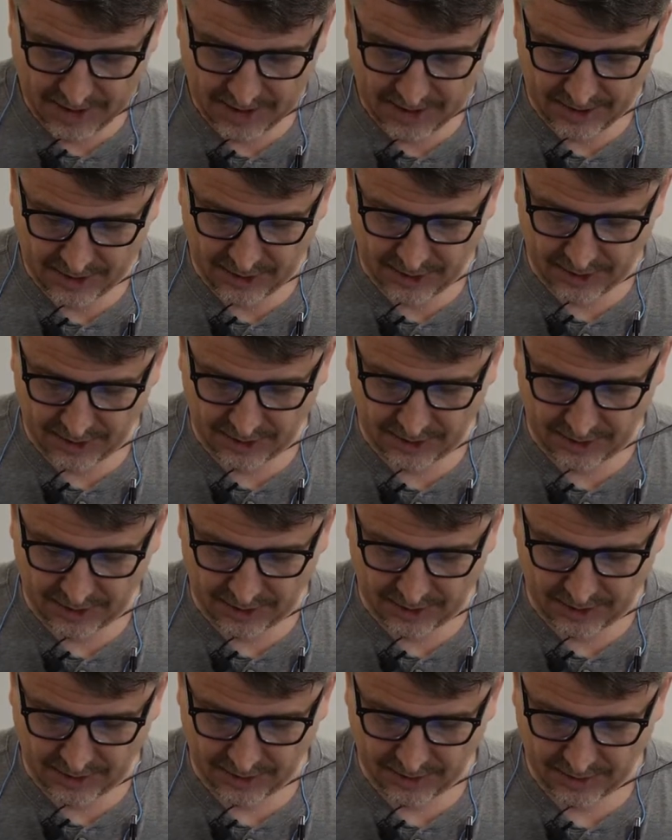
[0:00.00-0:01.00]
and
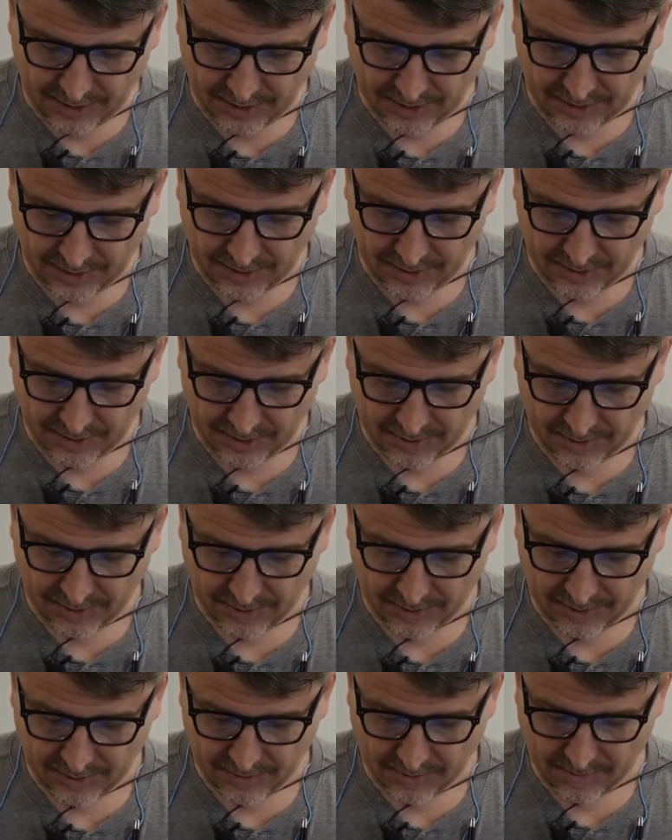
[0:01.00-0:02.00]
just
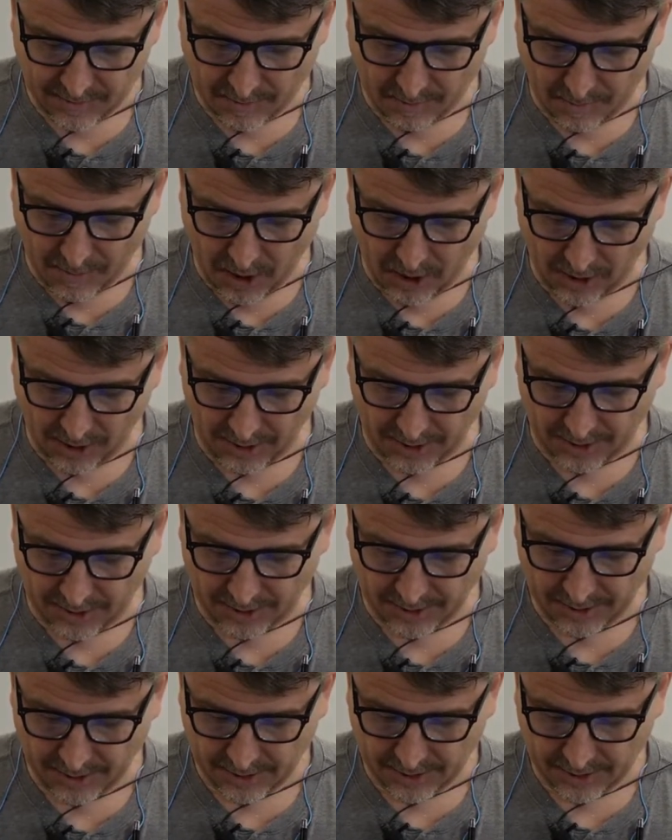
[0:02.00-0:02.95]
mark